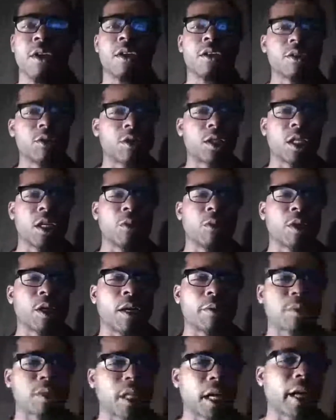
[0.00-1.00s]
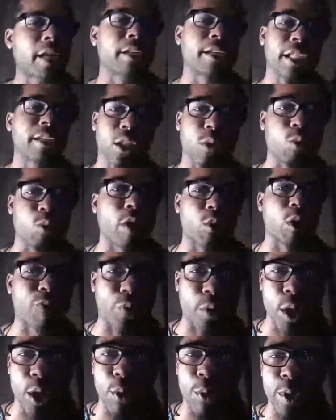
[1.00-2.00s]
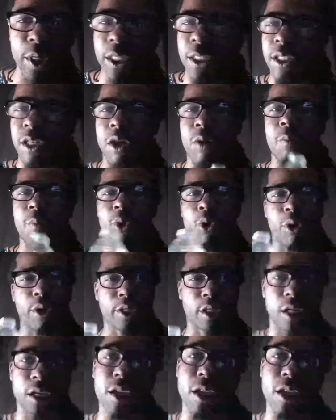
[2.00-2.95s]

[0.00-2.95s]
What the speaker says: You see what I'm saying? This is what Furious on Boys in